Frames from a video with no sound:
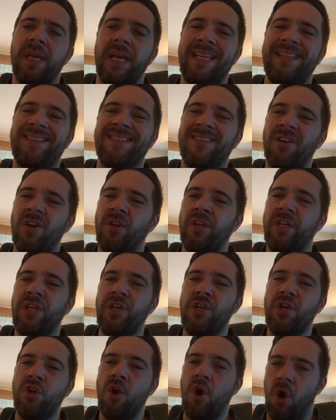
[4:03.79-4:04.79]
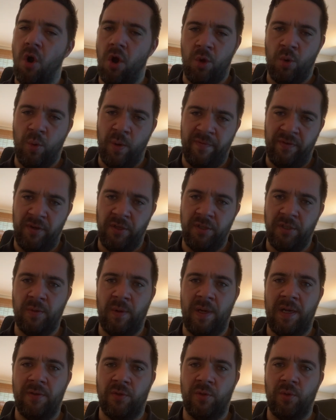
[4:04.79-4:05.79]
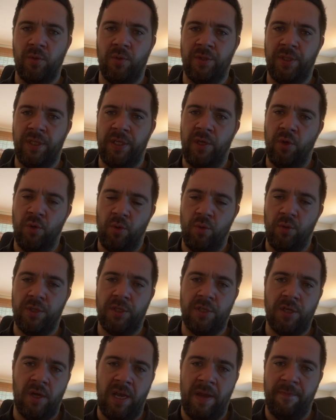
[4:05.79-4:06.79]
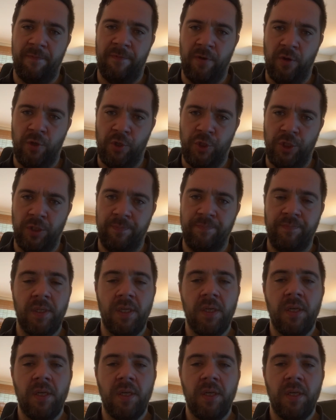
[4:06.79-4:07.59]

is certainly not equivalent to outsourcing your SIAM function.